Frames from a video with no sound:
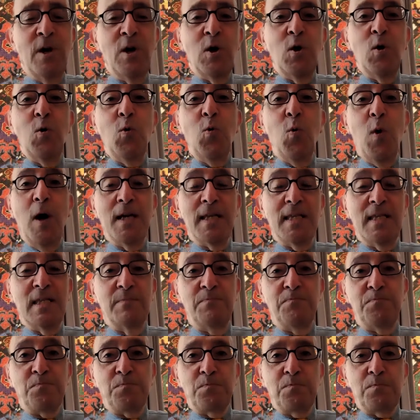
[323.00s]
who was
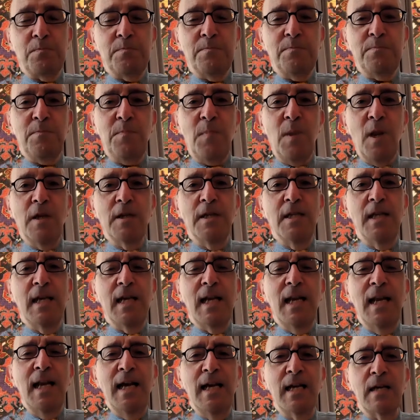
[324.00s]

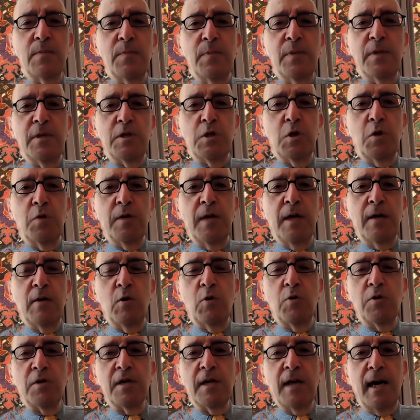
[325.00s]
declared persona
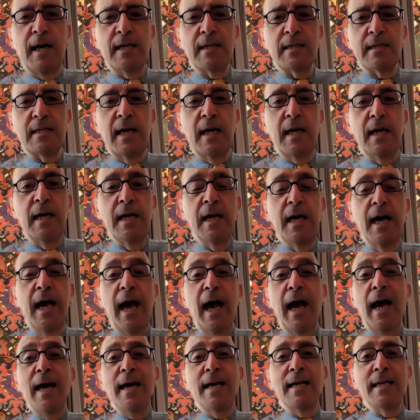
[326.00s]
non grata,
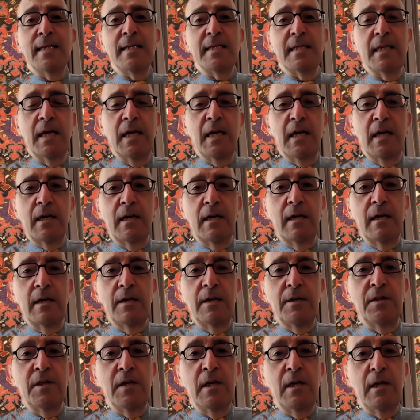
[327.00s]
and
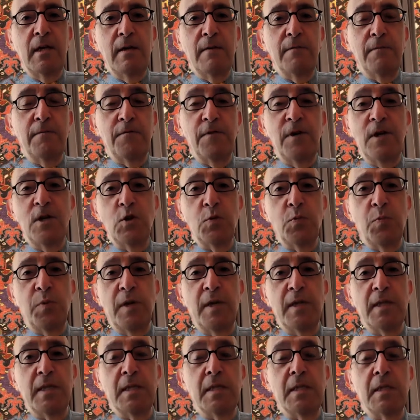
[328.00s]
the French
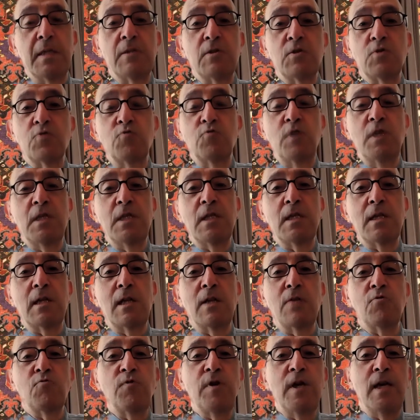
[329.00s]
president,
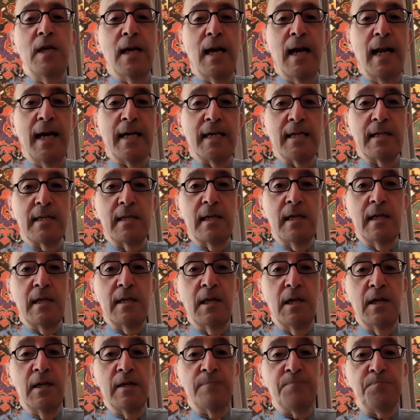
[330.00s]
recently re-elected,
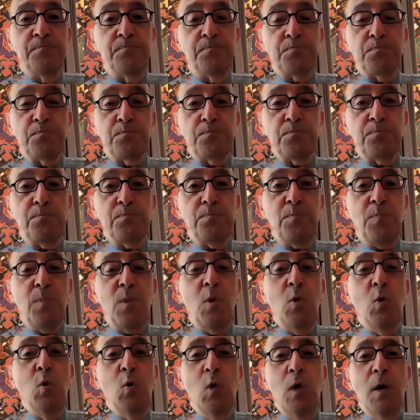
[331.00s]

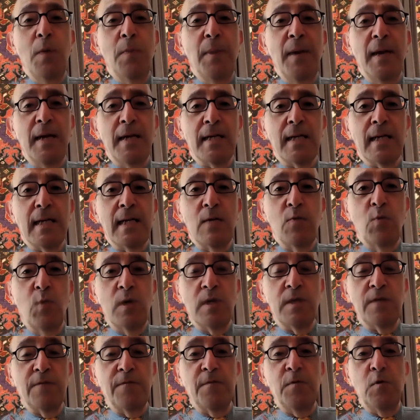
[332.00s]
who apparently
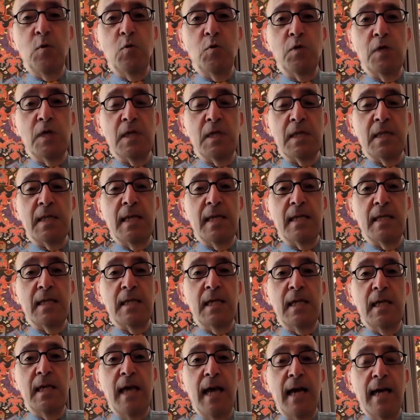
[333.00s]
was furious that
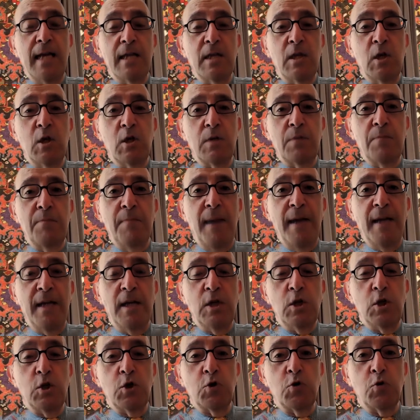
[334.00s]
he had not
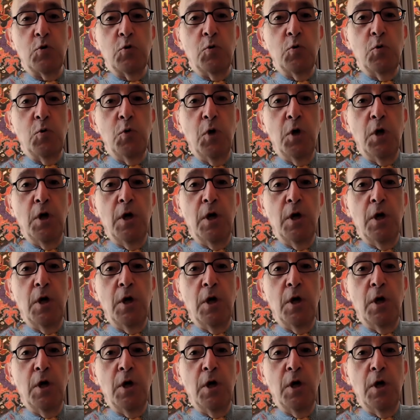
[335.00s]
managed to